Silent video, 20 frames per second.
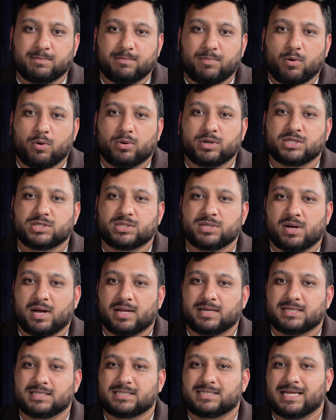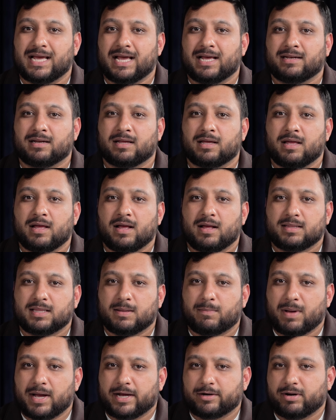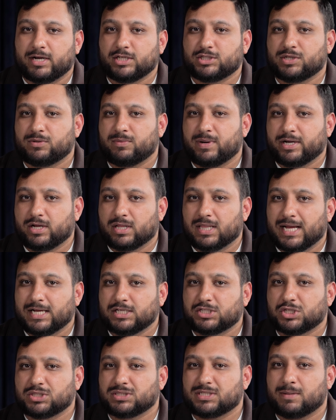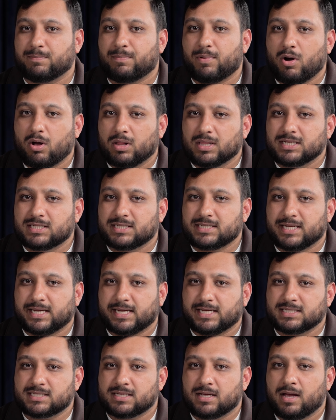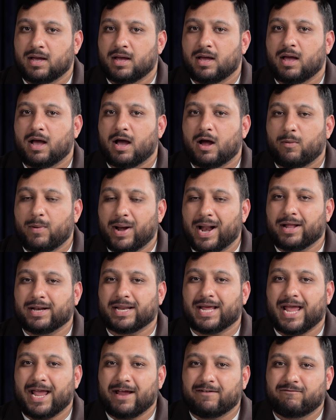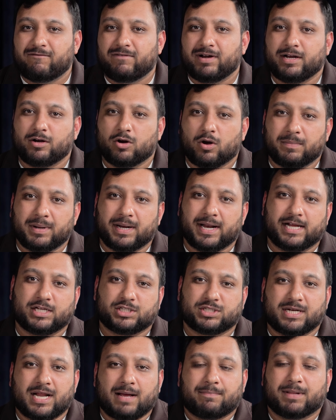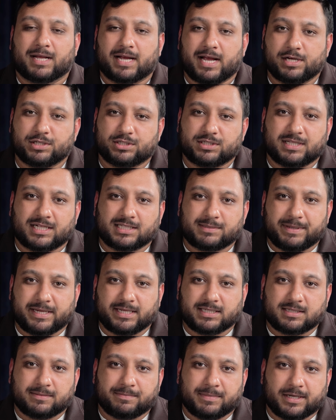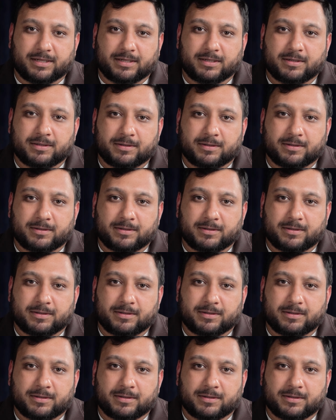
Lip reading: important to understand the migration regulations and policies around every nomination application that's being submitted.